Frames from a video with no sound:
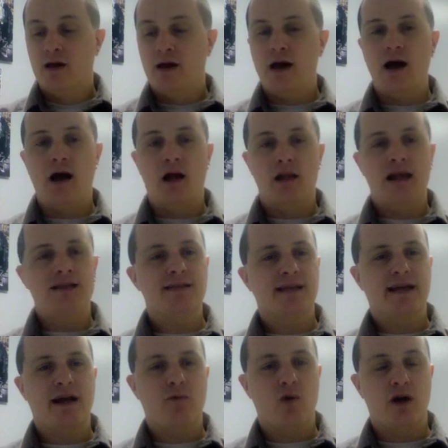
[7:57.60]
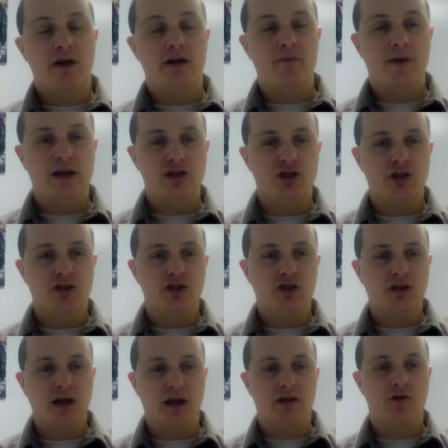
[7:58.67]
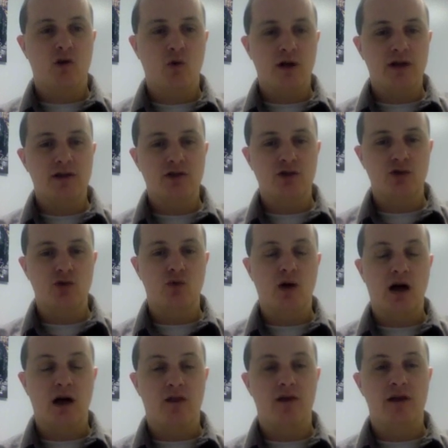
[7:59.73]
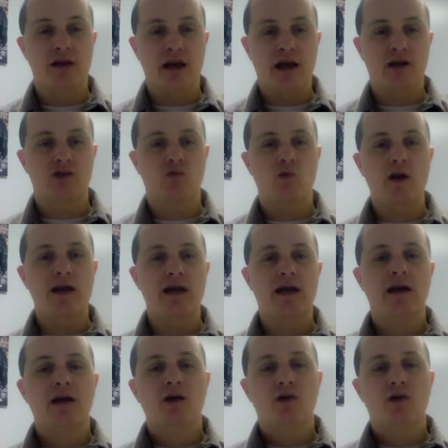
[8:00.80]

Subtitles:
Last thing I wanted to mention, just kind of going into the next week,